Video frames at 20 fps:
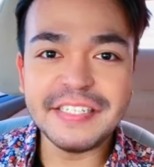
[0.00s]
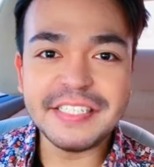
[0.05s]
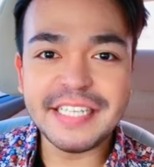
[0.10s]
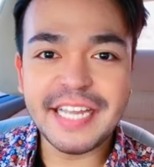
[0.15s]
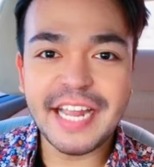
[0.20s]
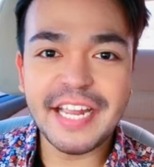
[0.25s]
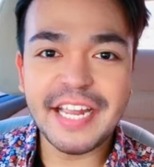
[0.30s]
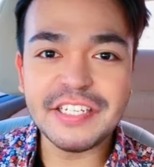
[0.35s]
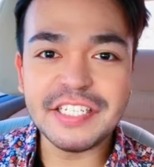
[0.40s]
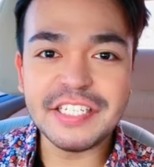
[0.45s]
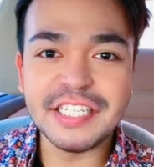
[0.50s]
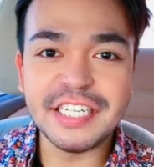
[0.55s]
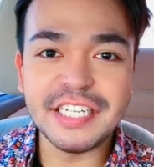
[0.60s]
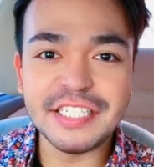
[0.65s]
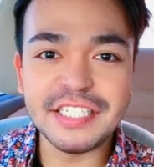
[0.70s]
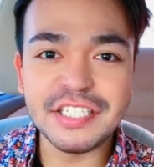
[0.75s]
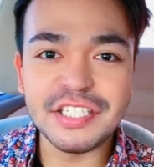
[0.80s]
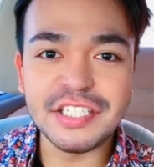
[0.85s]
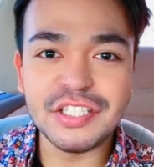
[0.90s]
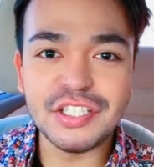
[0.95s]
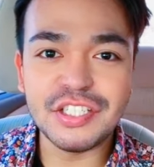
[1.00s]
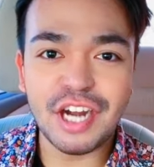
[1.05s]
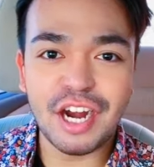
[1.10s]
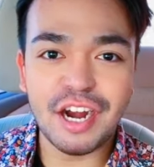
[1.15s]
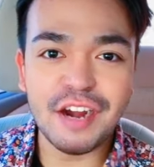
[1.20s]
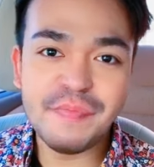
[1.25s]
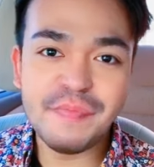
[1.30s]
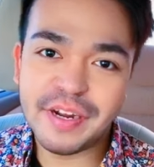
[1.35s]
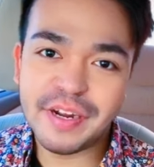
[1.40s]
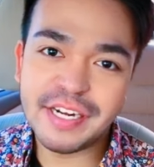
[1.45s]
tayo sa
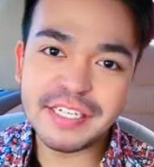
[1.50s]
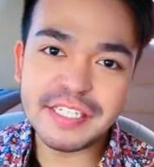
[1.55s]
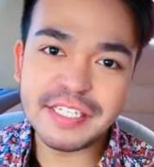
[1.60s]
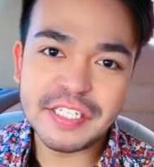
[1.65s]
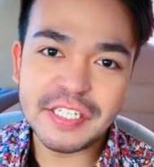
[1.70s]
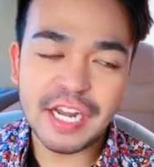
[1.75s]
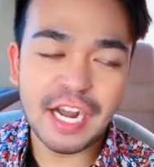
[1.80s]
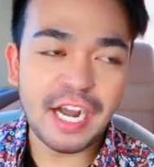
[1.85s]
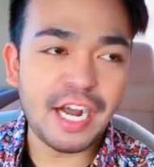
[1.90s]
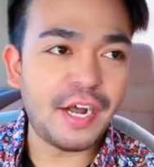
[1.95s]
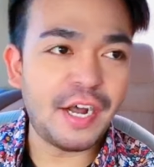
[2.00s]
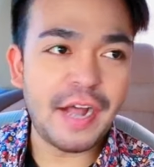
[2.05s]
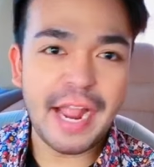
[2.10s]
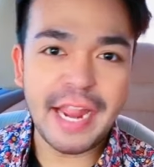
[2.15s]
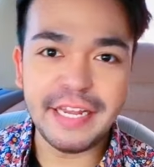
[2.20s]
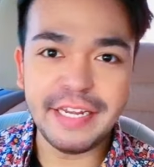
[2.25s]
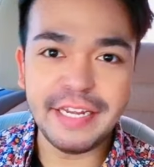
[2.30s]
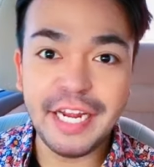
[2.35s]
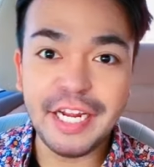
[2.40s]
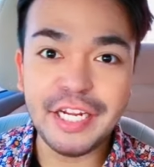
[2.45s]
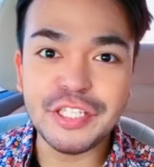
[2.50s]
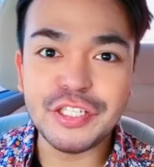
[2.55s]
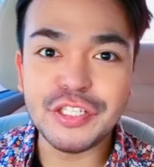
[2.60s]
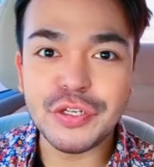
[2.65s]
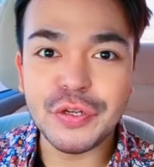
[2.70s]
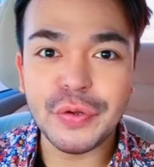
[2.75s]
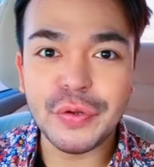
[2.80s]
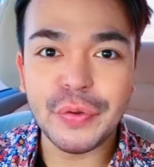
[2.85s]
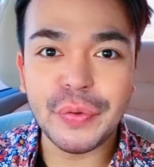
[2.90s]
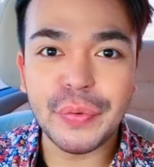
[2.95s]
Starbucks. I need
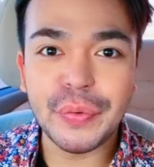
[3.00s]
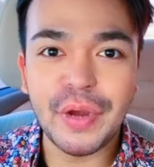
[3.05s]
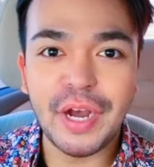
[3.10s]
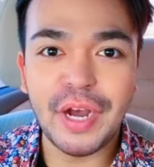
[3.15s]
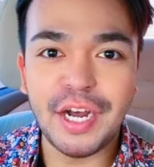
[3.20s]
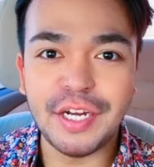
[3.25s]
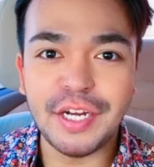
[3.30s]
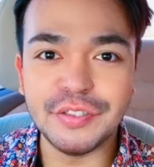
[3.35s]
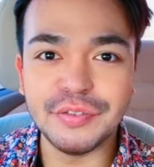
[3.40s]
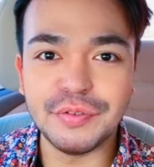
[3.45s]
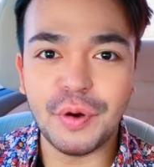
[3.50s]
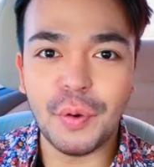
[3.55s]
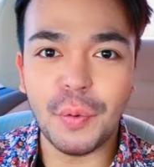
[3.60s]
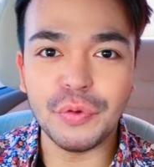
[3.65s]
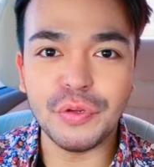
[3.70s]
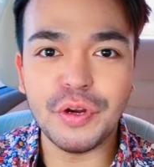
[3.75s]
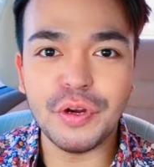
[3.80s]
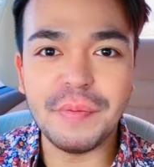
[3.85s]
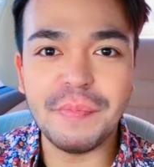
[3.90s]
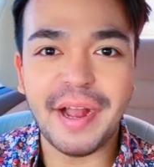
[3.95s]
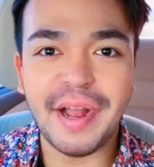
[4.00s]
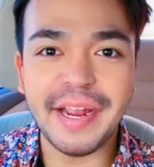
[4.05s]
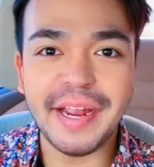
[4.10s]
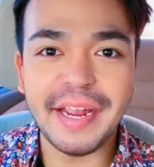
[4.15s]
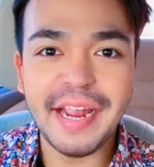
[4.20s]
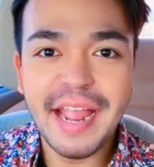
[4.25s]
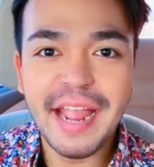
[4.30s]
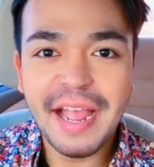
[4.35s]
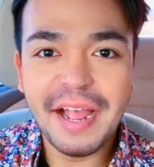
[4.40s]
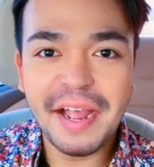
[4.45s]
to order my
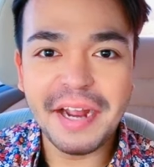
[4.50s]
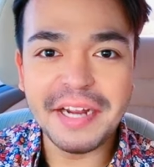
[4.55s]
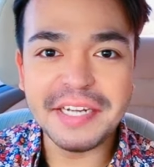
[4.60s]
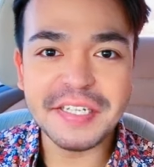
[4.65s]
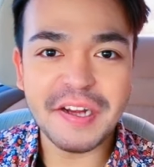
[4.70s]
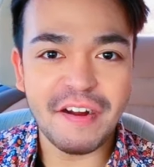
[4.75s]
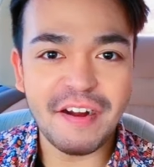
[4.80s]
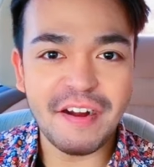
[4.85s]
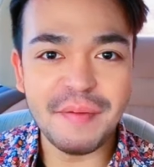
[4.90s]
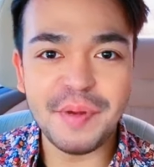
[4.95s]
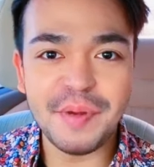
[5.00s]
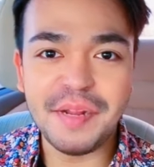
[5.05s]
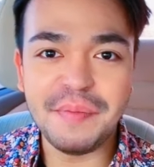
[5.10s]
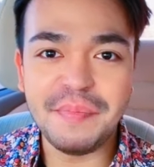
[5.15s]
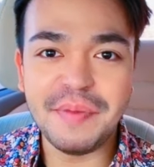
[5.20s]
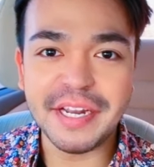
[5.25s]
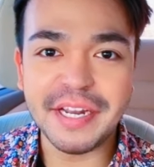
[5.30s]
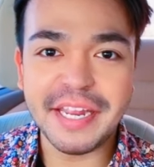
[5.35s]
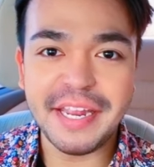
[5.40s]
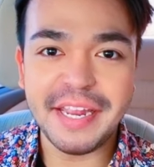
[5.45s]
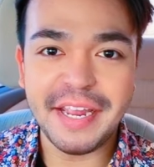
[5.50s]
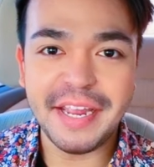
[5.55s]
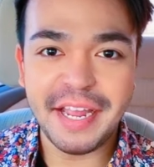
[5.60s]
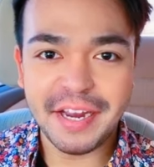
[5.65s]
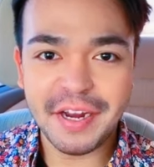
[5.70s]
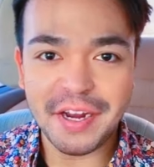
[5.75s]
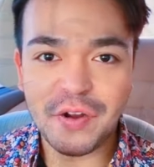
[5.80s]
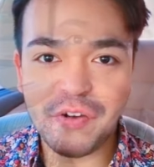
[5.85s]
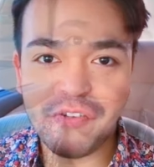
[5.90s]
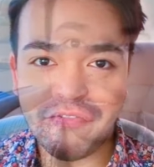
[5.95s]
iced caramel
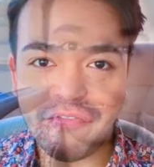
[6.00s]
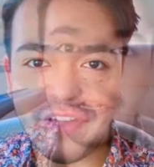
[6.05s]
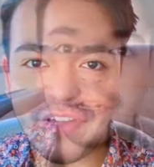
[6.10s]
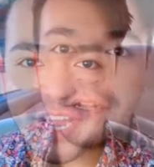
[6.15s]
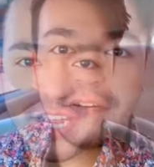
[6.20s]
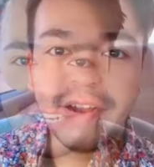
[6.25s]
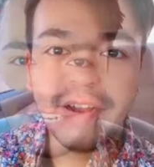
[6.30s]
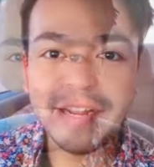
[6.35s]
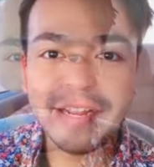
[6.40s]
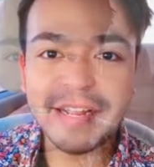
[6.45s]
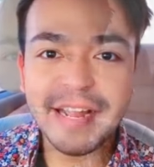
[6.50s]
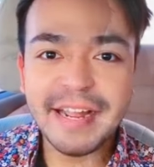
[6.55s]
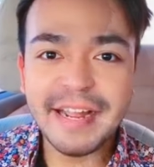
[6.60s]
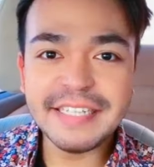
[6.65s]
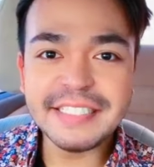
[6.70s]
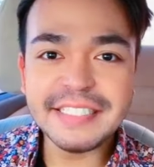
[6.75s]
macchiato venti.